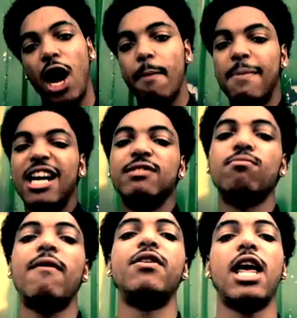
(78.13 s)
All about is
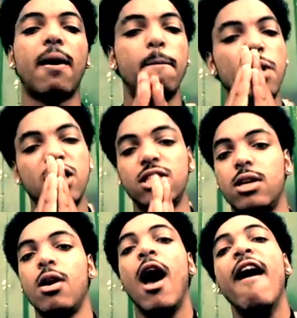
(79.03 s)
popping like a
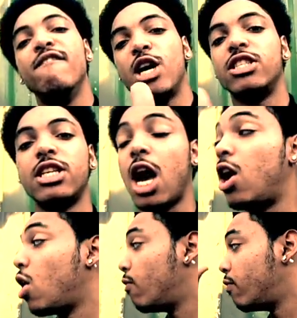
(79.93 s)
Muslim. First they all